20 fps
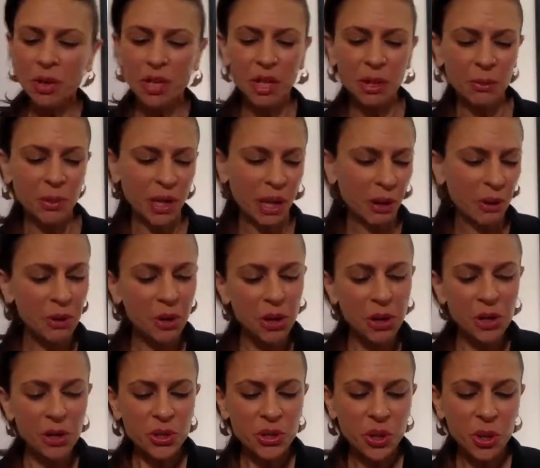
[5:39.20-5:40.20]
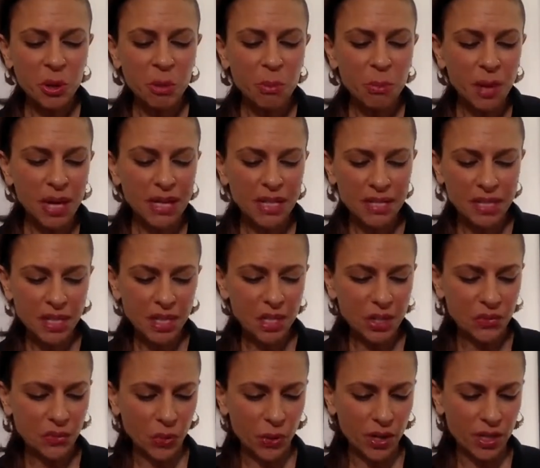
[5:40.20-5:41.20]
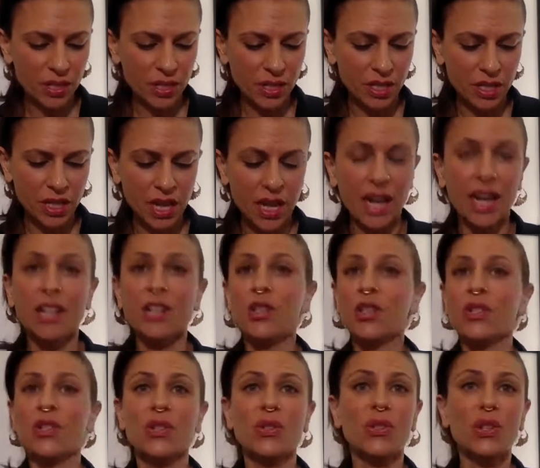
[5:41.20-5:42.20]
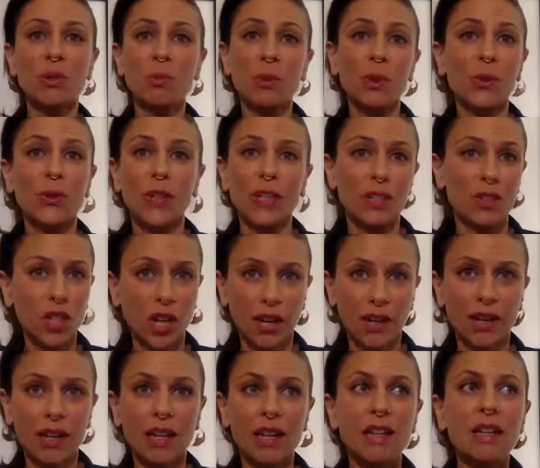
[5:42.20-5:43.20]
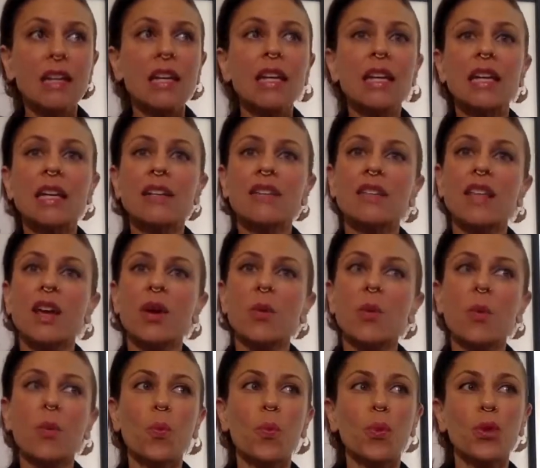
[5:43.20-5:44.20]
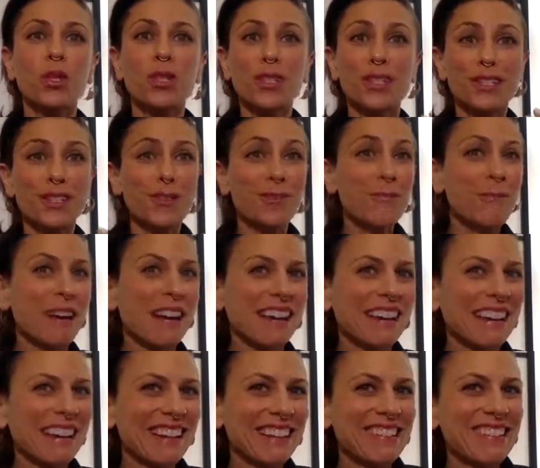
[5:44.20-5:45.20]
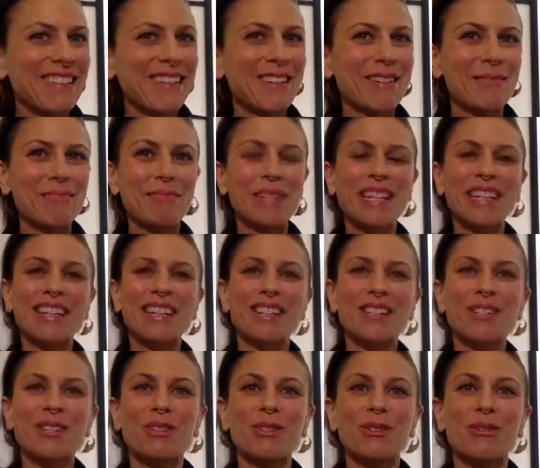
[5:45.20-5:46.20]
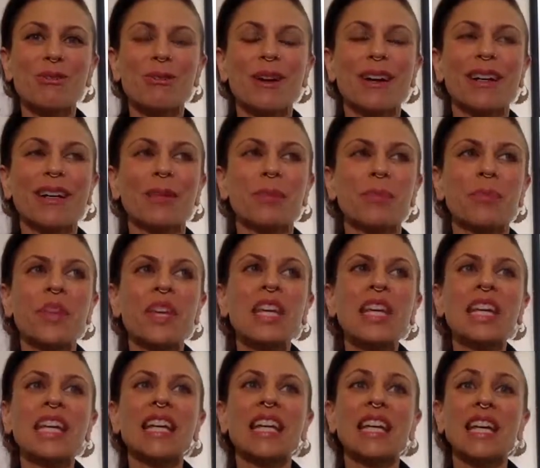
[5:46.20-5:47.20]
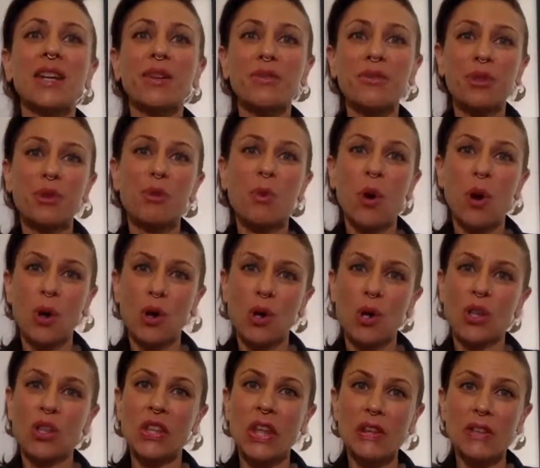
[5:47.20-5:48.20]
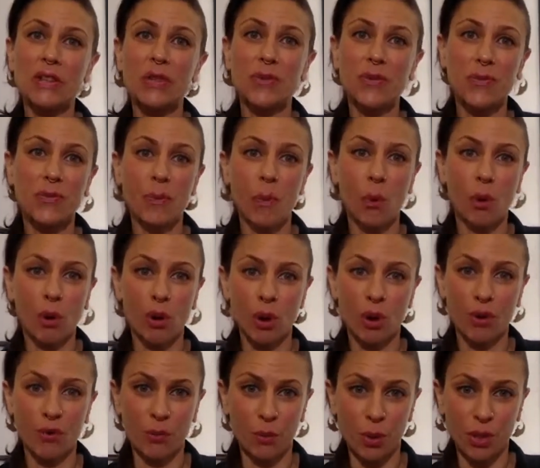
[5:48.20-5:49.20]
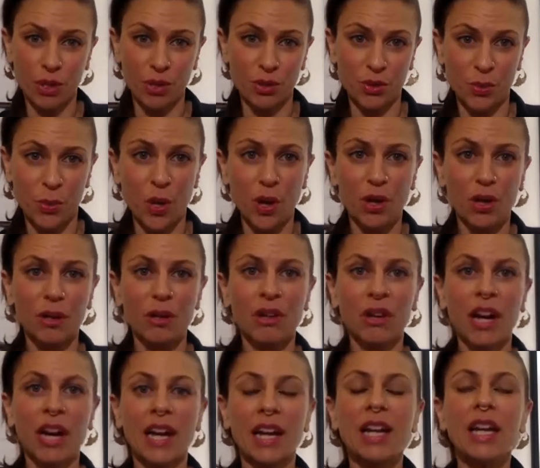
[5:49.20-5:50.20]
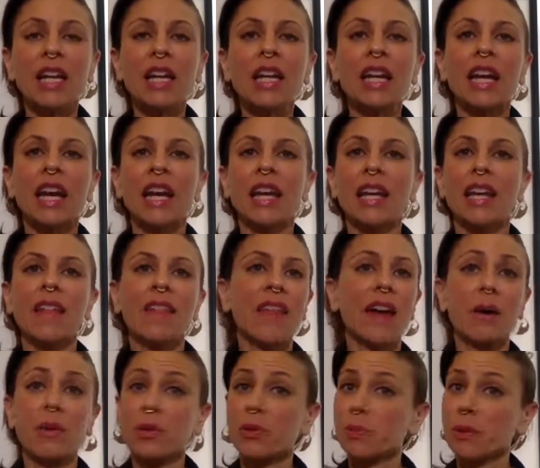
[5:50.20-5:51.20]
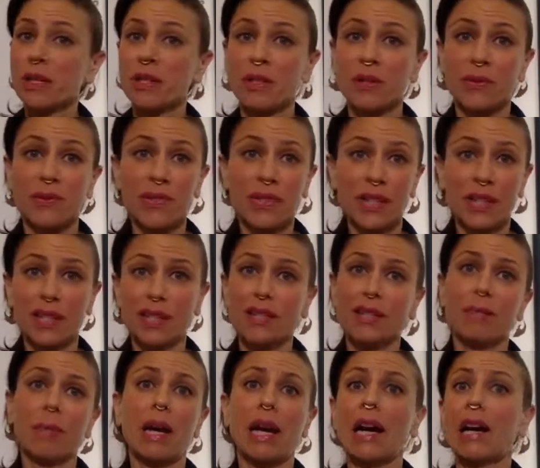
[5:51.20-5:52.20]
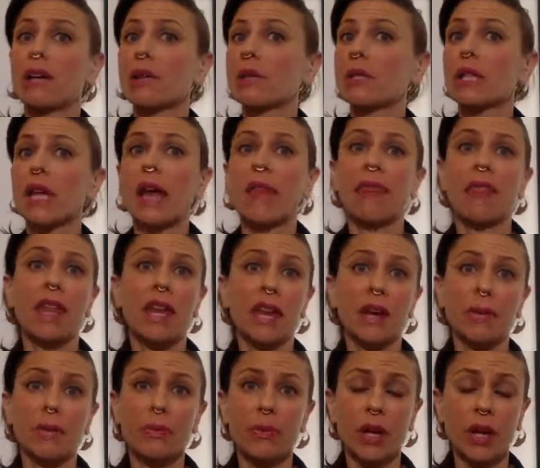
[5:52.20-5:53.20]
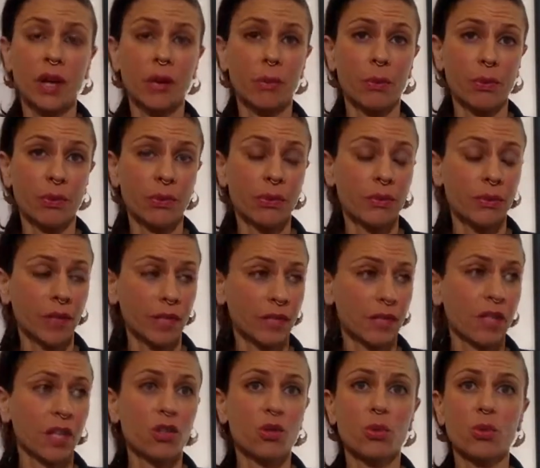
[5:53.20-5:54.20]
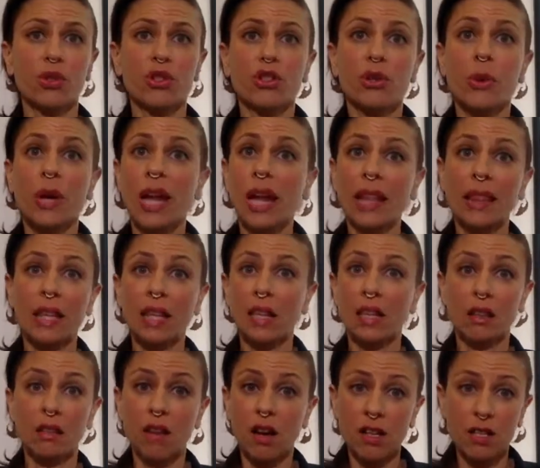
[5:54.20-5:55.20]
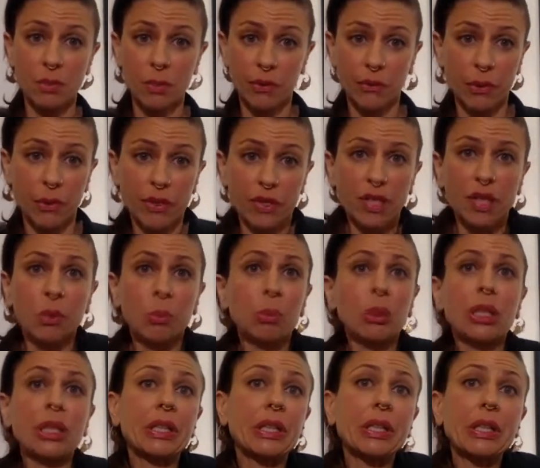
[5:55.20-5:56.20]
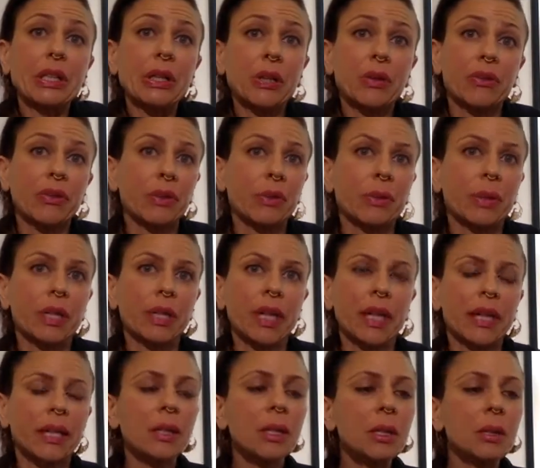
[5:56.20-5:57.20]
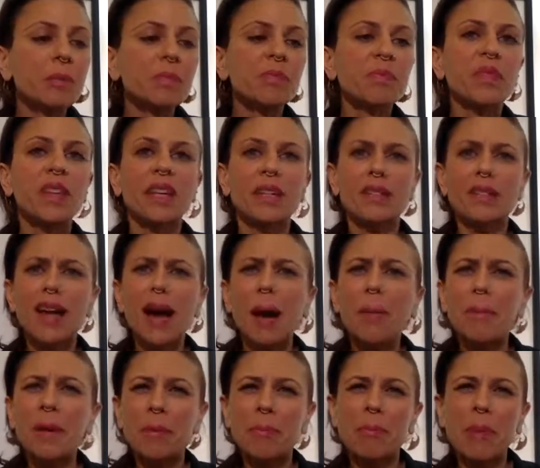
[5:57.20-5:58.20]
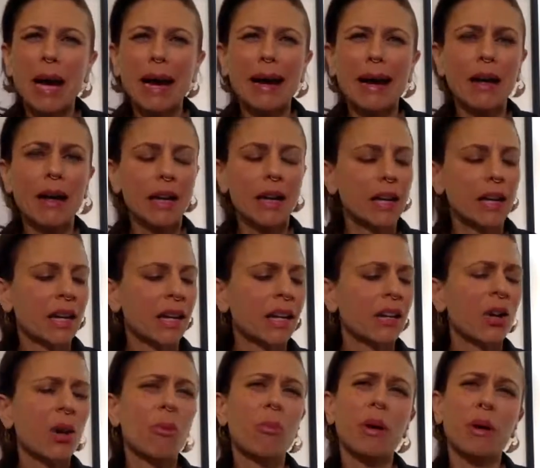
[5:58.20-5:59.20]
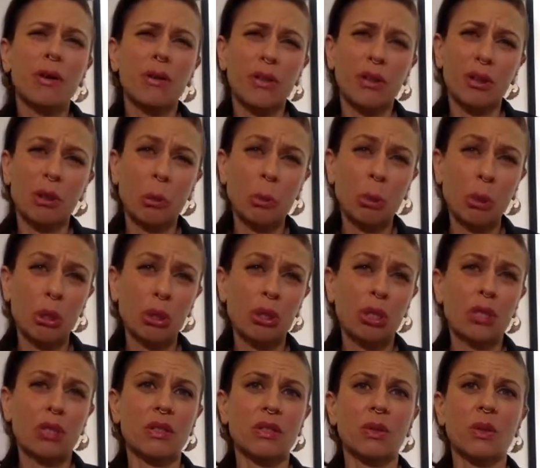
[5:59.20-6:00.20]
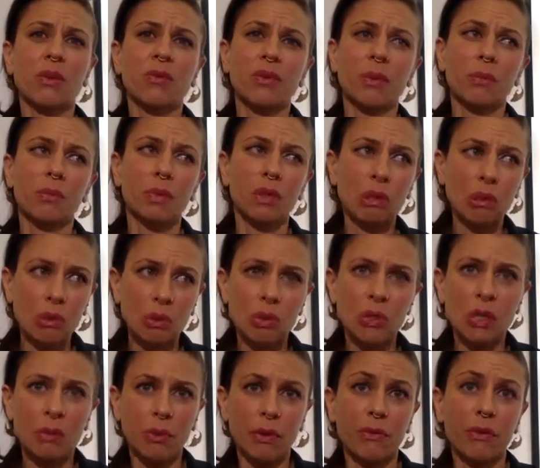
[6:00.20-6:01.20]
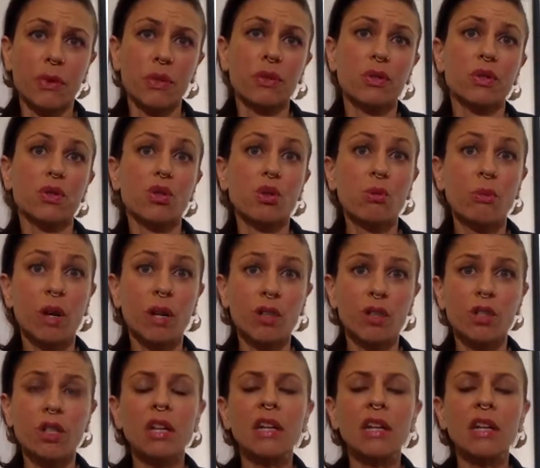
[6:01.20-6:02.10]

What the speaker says: But here we go. So basics for today, with this community check-in, is that we're still waiting on me to give you all lesson 4 of witches work, okay? And that was because of sickness in my house, and then I was like scheduled to do it, and then lost my voice completely over the weekend. It's coming back, and I know better than this wishes, so if I'm using my voice too much,